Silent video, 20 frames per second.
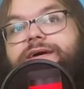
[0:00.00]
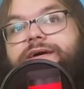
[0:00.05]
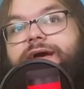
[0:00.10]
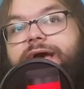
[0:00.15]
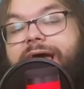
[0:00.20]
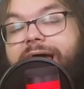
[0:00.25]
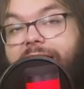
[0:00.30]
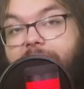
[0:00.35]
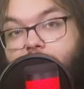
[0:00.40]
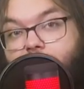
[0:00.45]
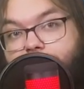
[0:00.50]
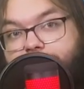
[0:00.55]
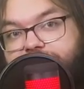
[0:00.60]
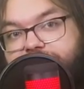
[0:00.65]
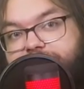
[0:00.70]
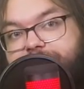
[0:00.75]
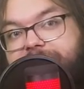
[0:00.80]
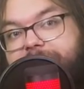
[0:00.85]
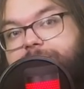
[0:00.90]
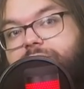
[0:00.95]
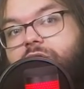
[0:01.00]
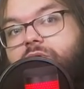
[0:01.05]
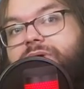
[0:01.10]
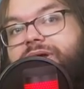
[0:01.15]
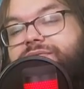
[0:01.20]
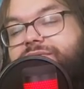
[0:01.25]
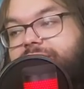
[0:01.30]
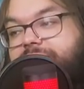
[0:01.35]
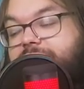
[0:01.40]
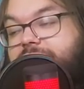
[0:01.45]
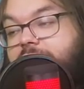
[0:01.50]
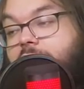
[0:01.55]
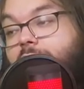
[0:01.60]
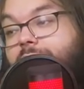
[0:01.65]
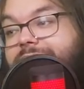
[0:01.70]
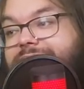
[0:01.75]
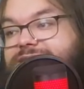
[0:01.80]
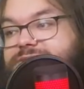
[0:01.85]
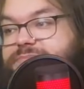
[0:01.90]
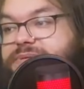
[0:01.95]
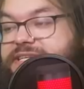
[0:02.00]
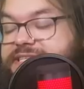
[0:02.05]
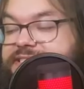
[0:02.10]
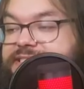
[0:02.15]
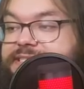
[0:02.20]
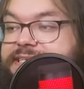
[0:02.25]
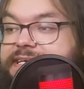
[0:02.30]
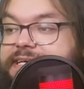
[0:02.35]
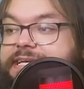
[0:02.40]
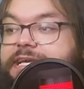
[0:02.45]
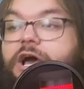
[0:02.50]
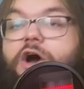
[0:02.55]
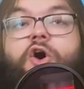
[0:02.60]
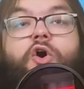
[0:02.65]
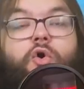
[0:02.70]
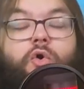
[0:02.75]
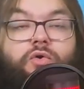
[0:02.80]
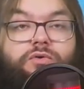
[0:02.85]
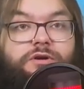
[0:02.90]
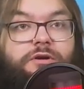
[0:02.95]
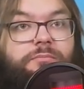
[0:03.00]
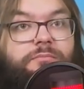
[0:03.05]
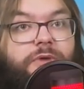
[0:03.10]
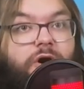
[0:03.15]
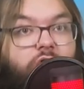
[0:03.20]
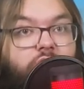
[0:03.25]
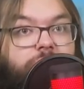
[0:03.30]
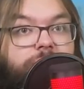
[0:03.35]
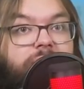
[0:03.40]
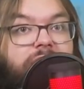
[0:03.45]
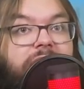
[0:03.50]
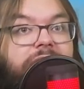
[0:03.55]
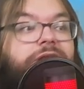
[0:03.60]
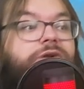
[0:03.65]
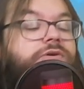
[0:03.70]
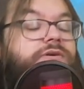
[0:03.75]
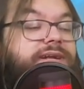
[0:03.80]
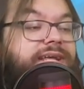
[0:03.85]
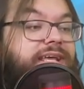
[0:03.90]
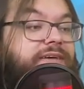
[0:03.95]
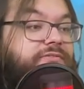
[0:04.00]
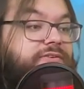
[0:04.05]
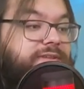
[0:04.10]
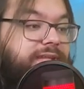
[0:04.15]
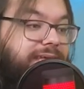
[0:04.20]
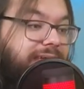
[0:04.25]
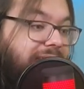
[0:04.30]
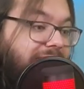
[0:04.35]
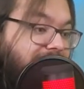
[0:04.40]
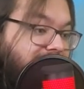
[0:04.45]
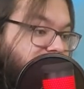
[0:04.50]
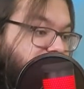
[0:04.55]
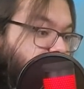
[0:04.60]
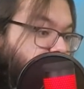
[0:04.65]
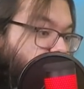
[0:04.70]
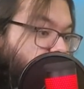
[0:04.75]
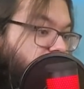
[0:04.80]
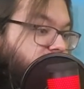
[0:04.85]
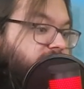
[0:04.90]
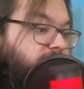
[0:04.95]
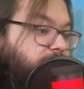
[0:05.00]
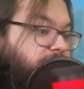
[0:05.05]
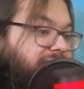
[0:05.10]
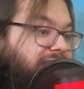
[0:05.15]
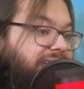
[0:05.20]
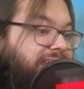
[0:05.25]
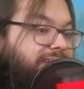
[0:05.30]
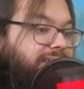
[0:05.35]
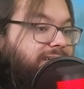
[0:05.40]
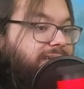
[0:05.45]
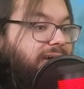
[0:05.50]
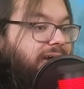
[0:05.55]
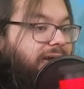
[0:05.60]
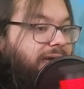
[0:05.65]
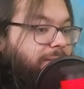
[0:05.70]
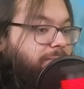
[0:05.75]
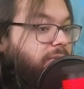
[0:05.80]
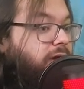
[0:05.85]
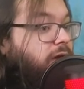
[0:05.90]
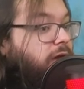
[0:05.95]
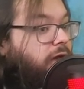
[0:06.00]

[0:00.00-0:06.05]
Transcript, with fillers: helps people with a low-end PC or a mobile or even Xbox play the game.